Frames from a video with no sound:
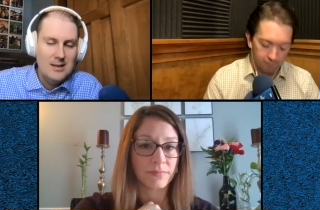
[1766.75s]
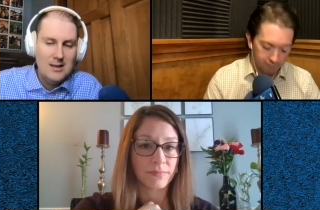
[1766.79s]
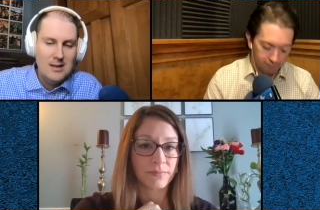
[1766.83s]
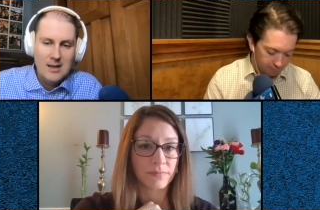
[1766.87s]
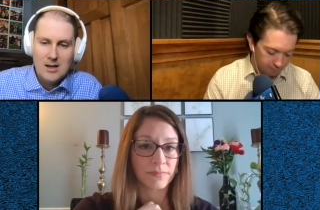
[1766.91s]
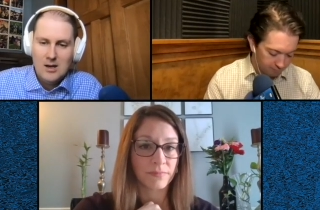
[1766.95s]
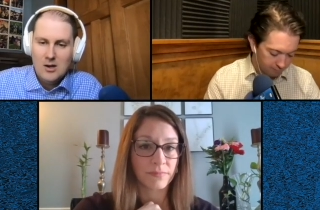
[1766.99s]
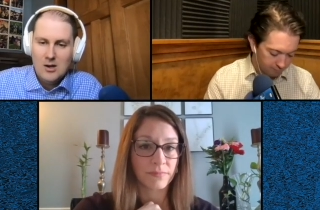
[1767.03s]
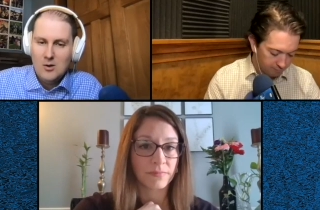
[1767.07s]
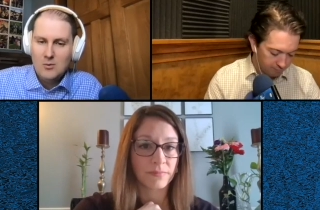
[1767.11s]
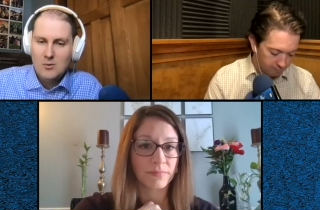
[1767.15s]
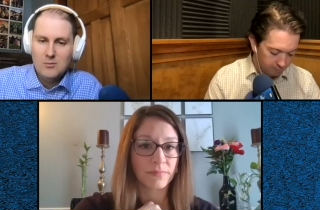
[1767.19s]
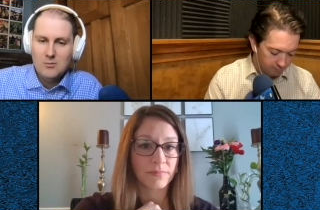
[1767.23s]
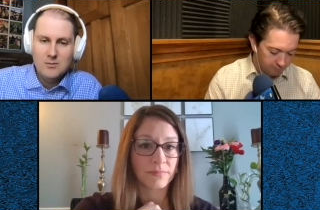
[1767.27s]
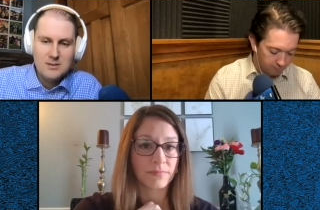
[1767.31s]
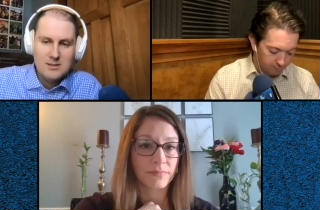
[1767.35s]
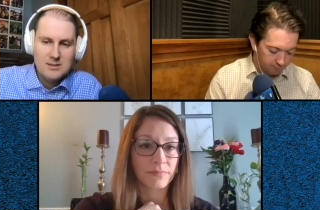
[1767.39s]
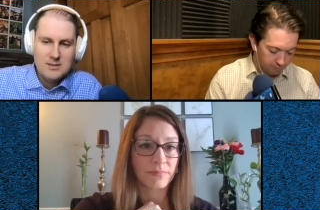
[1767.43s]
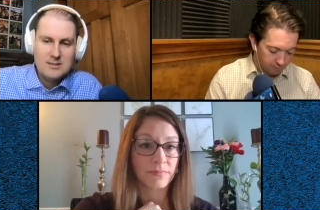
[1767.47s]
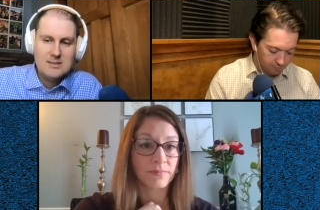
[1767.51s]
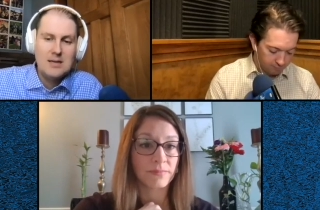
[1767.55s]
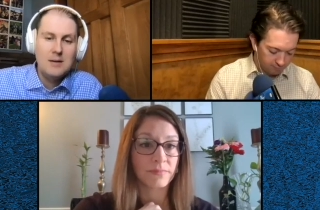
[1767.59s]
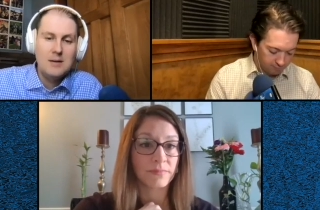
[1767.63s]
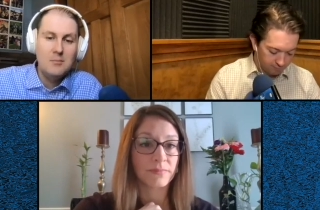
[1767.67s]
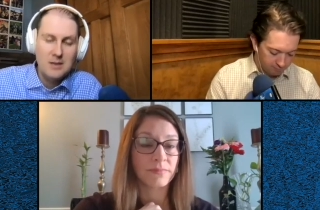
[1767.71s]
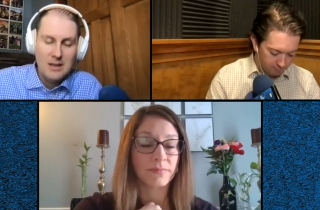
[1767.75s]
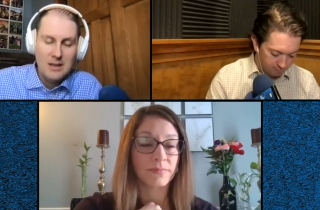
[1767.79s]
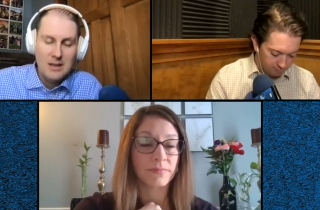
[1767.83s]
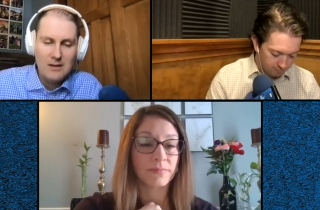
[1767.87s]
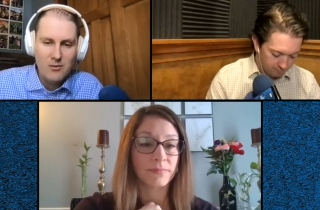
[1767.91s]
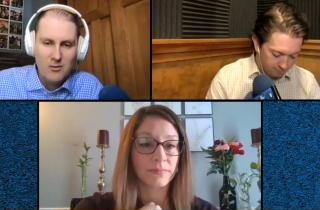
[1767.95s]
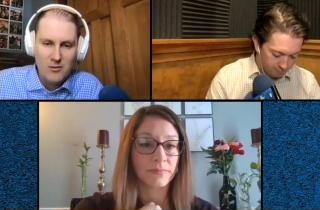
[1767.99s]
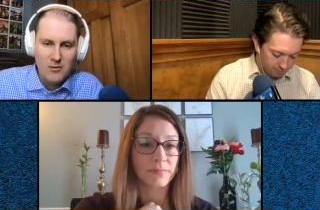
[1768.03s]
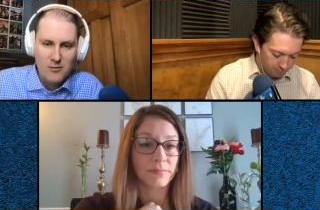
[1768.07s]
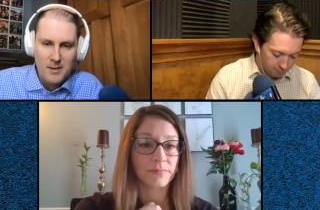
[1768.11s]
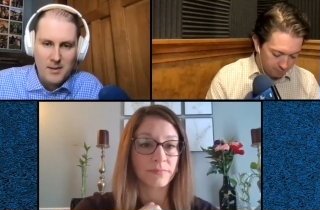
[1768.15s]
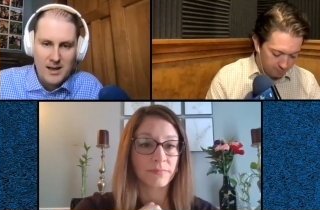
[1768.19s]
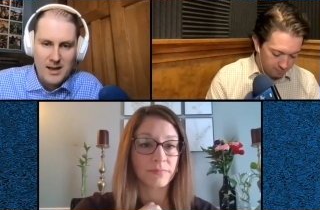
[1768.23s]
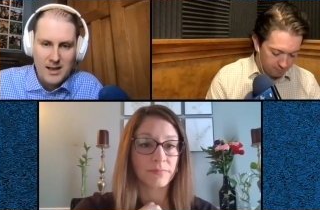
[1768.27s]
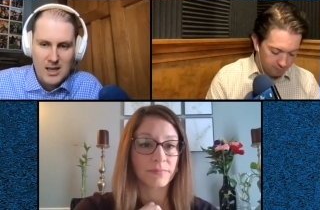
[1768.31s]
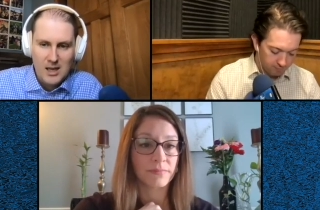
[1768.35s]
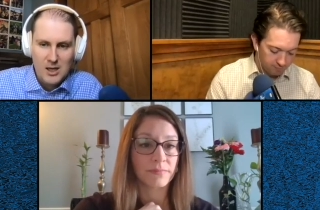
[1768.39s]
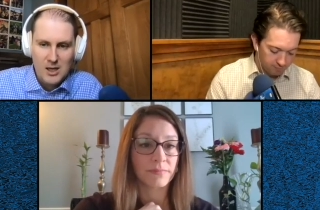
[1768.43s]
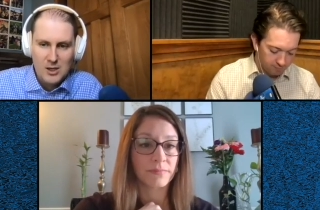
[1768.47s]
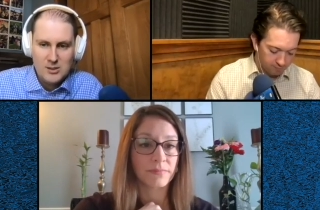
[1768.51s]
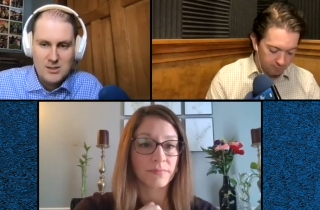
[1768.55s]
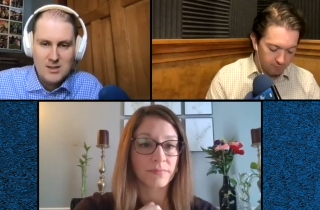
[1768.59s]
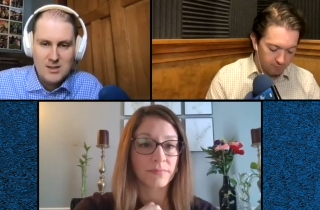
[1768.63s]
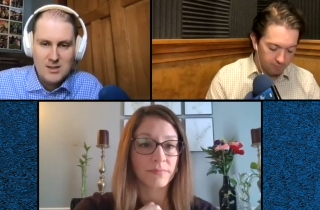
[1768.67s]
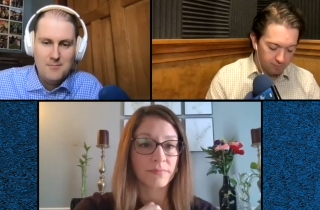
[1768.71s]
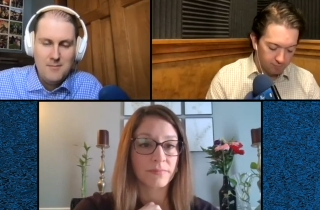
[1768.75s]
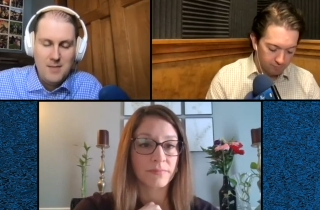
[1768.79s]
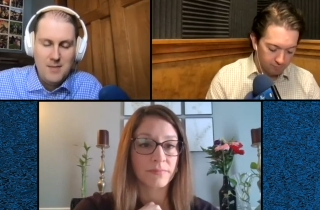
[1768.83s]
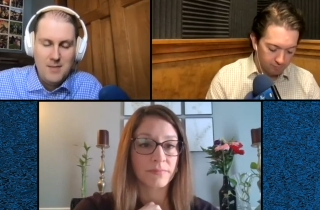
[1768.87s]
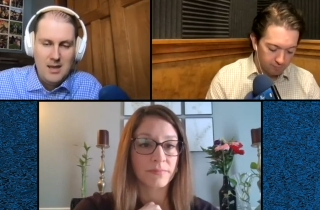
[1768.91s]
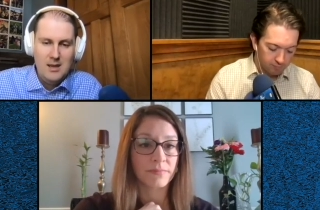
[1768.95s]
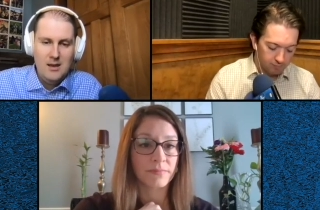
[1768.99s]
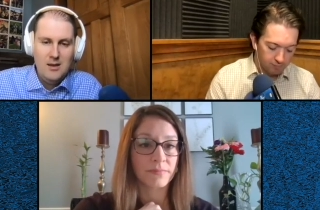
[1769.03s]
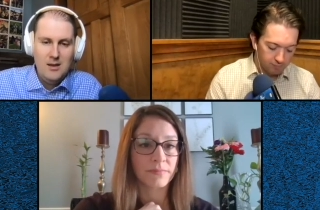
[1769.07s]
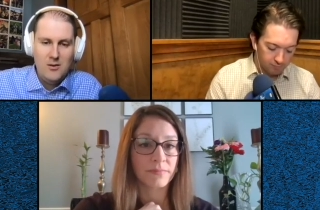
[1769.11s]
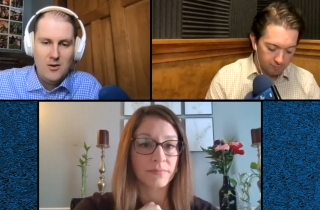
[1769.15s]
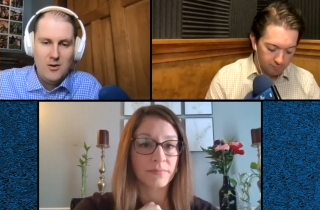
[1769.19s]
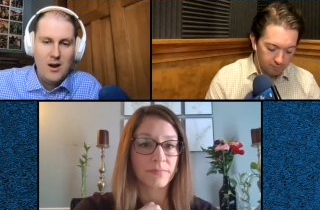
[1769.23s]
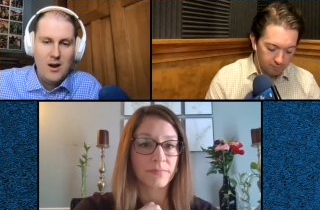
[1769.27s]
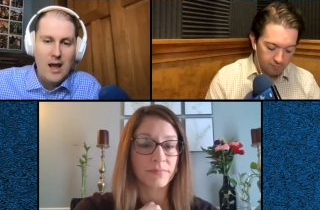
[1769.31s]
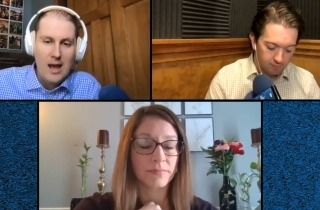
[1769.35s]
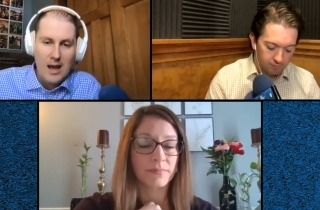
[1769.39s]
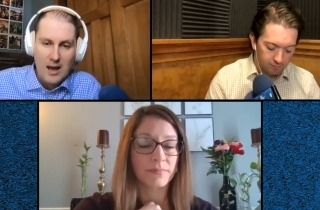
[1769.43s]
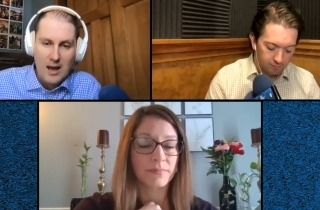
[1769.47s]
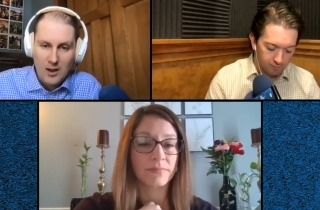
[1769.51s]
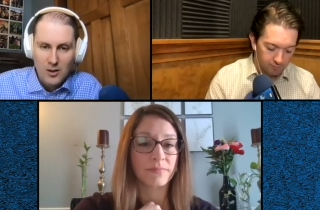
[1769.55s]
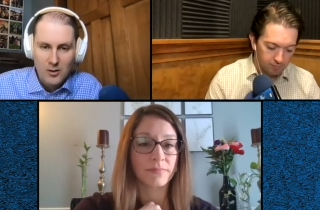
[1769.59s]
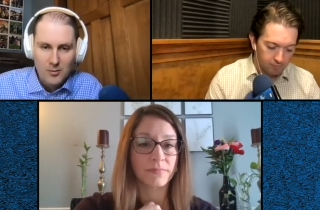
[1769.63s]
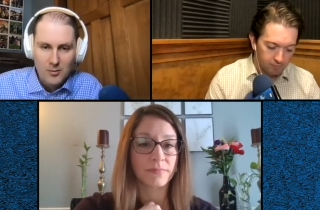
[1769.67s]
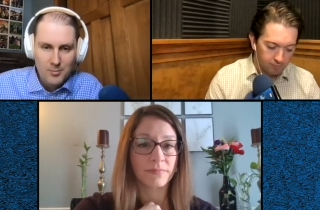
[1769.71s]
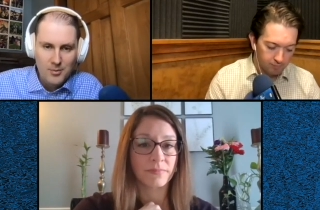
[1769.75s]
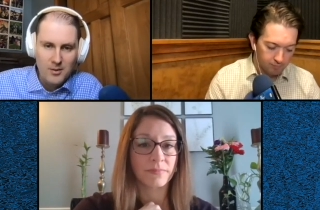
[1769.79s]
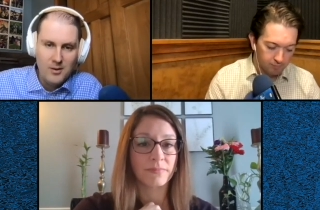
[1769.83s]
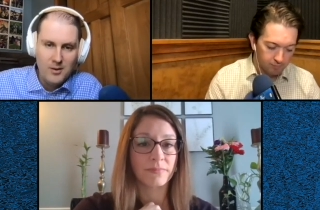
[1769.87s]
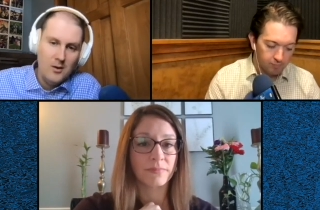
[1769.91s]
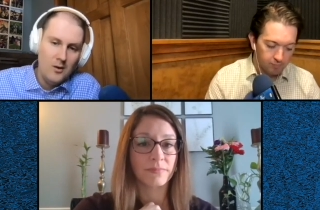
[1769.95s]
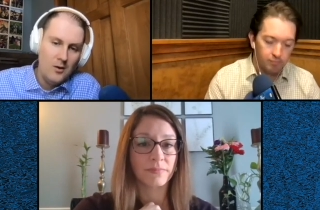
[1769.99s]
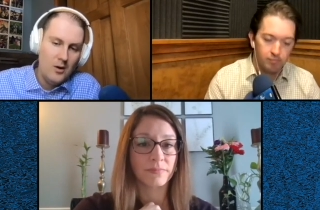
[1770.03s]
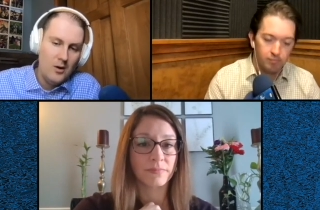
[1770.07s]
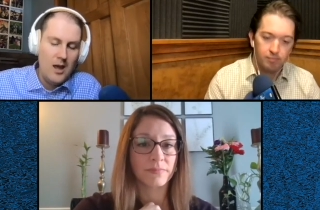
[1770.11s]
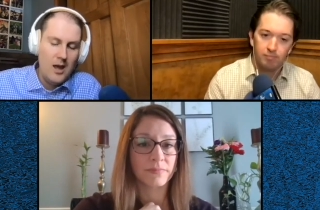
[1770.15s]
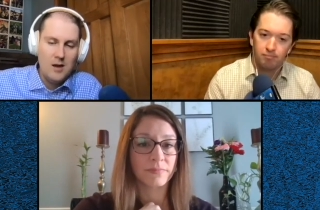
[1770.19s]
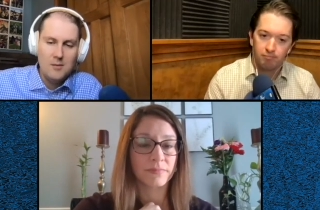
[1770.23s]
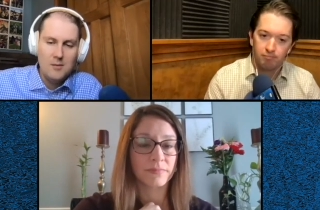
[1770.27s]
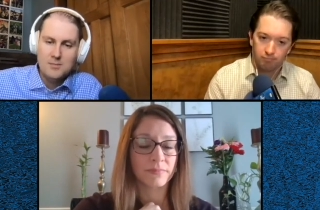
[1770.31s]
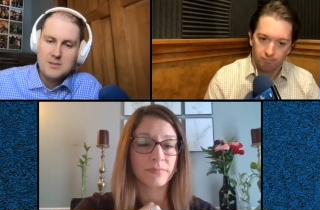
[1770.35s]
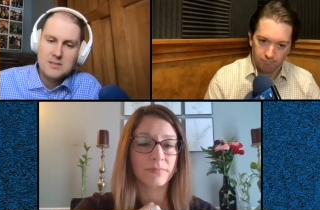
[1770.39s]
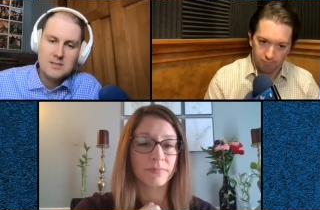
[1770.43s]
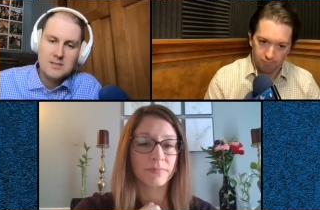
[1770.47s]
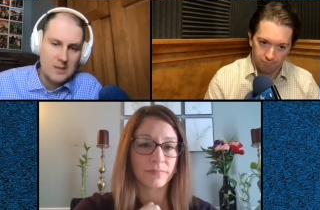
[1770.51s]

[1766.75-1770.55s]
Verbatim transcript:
Speaker 1: you know, some level of medication that may either help, help mm-hmm.